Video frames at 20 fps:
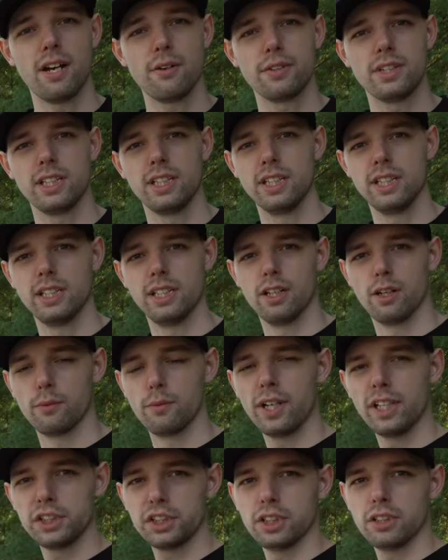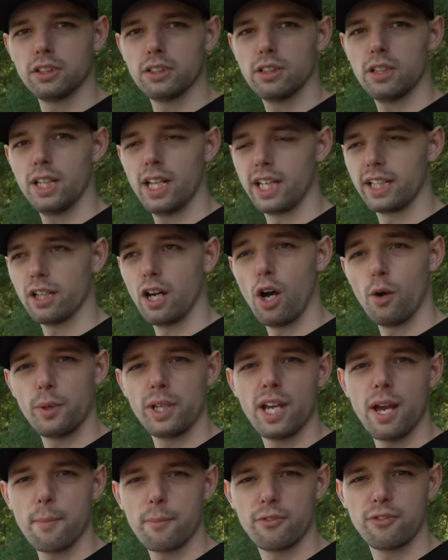out the original like
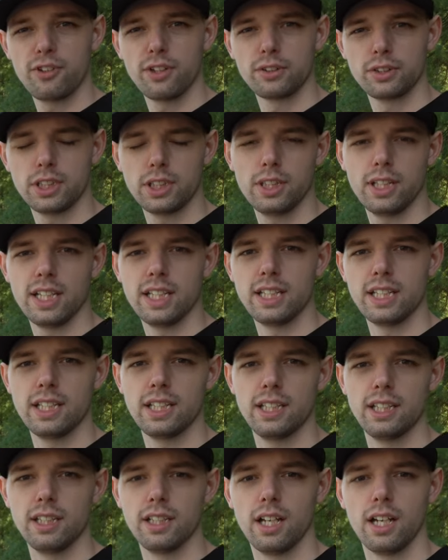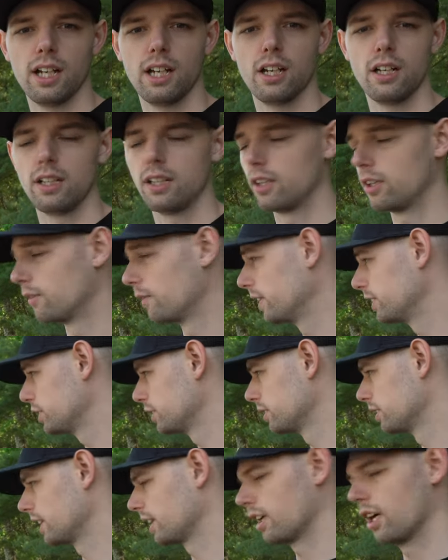OEM filter in the uh,
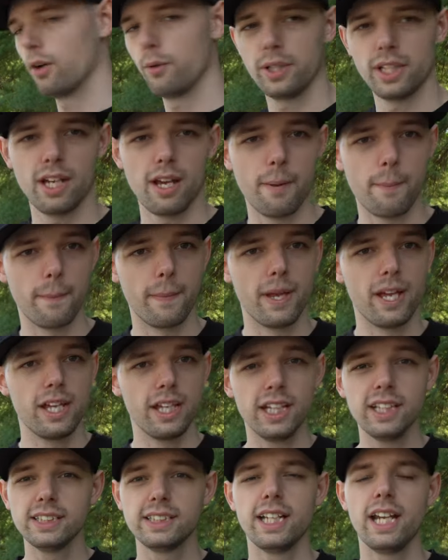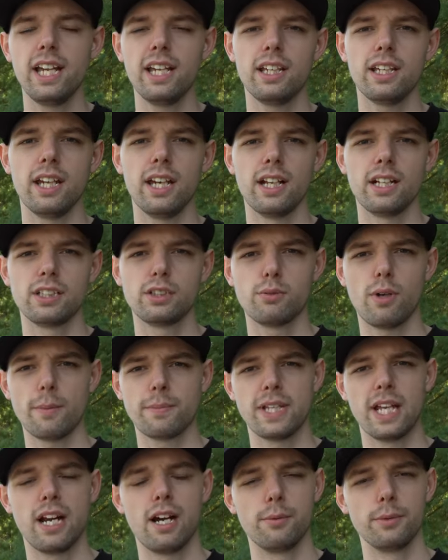original like OEM intake and I
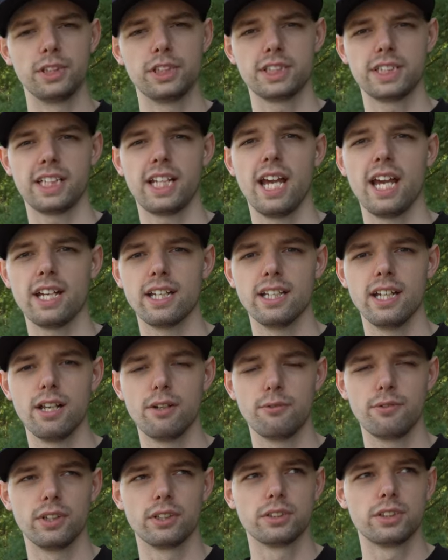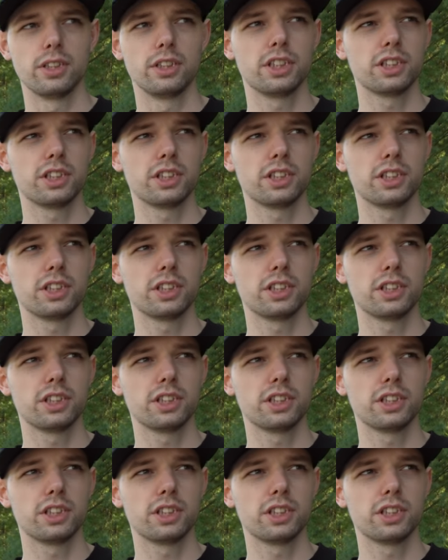swapped that out with just a K&N filter.